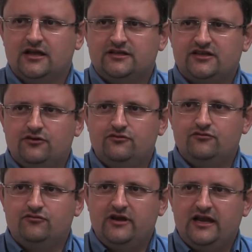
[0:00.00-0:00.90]
So
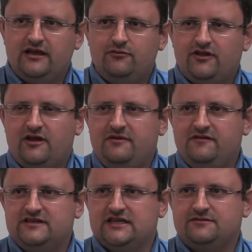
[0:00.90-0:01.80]
really, with I P
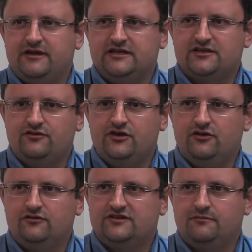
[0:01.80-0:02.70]
v six being so
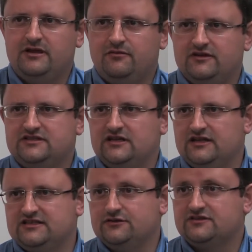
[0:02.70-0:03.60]
new, some people are,
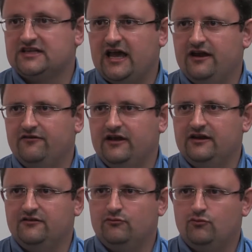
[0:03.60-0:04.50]
are still scared of it
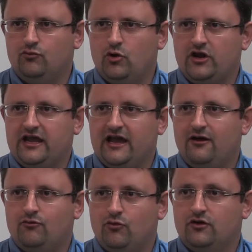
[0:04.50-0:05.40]
and working
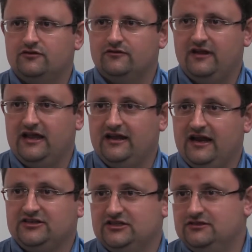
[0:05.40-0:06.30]
out what they can
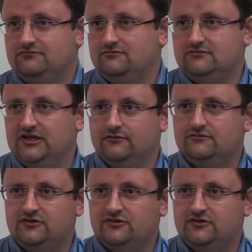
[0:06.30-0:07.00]
actually you know,